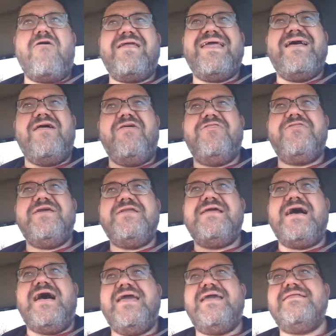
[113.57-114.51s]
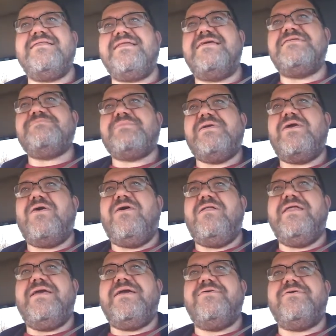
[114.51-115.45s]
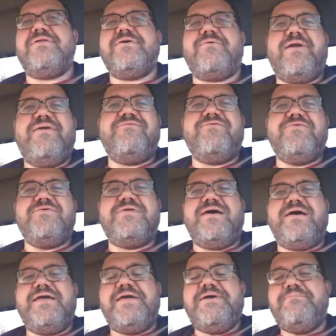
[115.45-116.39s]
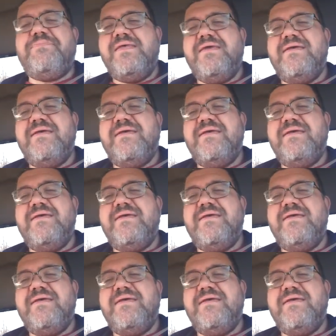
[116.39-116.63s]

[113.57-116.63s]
healthy diet that I've been calling it, or the grapefruit diet.